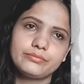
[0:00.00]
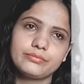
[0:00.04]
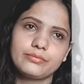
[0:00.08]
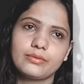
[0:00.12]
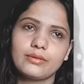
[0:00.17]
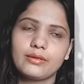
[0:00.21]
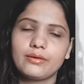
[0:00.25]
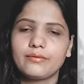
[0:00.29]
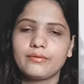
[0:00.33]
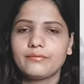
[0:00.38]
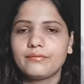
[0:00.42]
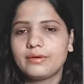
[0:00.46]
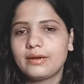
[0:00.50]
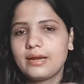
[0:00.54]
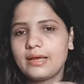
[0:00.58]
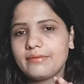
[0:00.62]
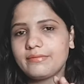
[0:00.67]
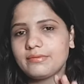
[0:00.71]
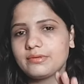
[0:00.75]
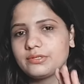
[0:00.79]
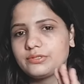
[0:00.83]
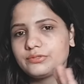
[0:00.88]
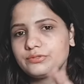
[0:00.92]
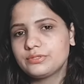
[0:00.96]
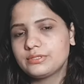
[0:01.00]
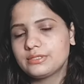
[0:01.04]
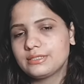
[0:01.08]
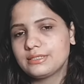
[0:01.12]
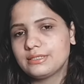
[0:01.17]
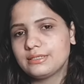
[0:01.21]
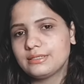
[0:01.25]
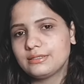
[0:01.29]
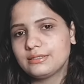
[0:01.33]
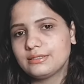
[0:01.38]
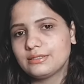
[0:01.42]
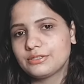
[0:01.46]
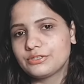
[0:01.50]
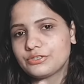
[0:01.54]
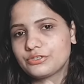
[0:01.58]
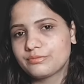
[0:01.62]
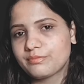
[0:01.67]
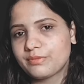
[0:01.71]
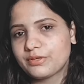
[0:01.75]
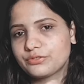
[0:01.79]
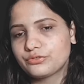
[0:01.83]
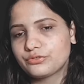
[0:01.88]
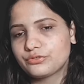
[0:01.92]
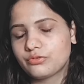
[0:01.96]
wherever you see these
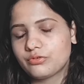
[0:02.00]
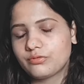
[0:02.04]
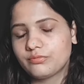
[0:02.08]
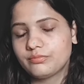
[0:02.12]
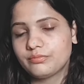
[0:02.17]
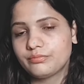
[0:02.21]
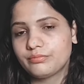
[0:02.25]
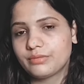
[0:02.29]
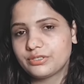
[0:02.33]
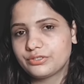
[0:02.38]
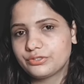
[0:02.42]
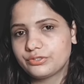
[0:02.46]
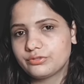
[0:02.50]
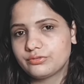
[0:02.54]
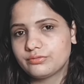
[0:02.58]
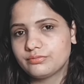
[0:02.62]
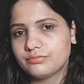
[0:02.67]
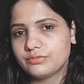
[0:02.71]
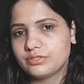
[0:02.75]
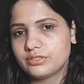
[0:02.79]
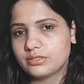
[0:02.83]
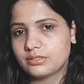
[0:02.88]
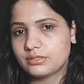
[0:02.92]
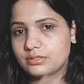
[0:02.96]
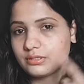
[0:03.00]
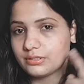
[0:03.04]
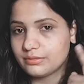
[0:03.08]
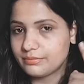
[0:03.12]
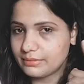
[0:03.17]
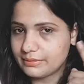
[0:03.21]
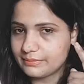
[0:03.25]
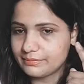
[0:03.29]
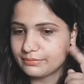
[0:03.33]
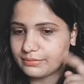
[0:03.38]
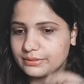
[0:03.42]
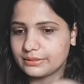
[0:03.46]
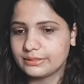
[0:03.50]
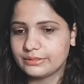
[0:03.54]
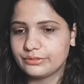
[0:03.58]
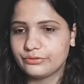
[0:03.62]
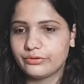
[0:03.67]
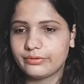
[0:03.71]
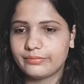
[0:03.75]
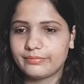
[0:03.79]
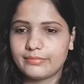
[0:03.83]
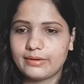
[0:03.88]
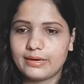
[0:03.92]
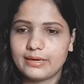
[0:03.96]
mushrooms, just remember in
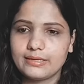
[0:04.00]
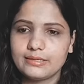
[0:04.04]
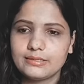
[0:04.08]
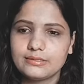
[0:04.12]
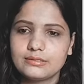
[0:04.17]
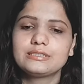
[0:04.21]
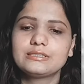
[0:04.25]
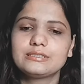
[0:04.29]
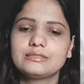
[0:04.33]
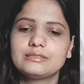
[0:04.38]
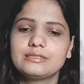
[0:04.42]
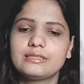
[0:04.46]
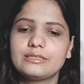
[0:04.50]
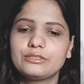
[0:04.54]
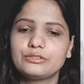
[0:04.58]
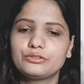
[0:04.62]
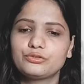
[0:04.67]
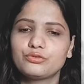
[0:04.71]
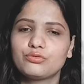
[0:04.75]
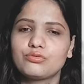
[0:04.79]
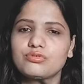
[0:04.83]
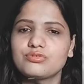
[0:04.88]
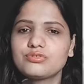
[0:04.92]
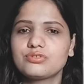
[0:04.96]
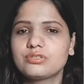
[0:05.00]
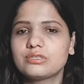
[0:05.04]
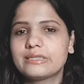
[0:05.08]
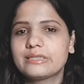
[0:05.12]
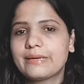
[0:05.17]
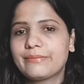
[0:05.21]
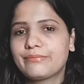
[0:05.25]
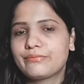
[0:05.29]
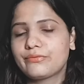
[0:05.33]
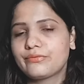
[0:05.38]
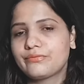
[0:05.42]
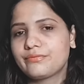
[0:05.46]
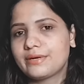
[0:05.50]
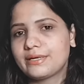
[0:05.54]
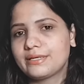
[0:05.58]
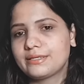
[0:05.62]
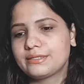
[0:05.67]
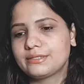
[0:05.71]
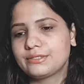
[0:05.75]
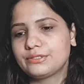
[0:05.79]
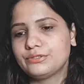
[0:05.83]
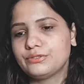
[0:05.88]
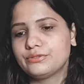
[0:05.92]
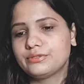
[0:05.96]
your mind they show
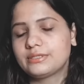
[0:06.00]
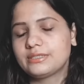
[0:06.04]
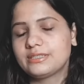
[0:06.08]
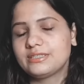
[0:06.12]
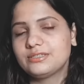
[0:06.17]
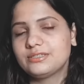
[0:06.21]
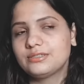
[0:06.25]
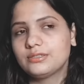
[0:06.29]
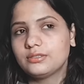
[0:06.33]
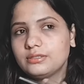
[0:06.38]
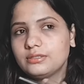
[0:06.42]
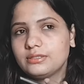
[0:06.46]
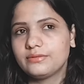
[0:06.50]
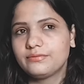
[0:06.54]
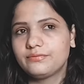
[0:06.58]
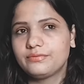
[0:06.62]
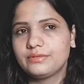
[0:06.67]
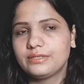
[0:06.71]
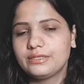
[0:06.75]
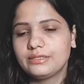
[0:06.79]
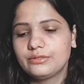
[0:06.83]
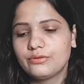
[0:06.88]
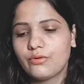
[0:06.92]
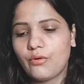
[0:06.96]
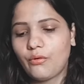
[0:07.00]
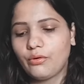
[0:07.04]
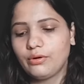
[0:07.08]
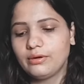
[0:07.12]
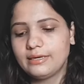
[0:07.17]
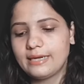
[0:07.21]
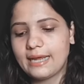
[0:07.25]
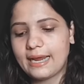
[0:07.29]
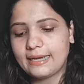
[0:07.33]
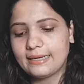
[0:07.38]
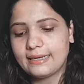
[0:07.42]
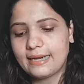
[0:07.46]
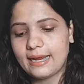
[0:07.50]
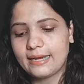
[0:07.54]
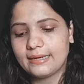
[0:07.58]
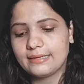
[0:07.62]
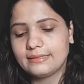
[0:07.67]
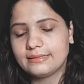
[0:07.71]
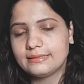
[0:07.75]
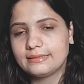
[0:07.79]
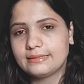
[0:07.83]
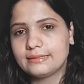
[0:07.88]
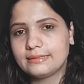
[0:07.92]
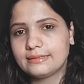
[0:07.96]
saprophytic nutrition. They feed on dead and
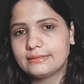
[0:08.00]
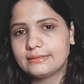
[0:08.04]
decayed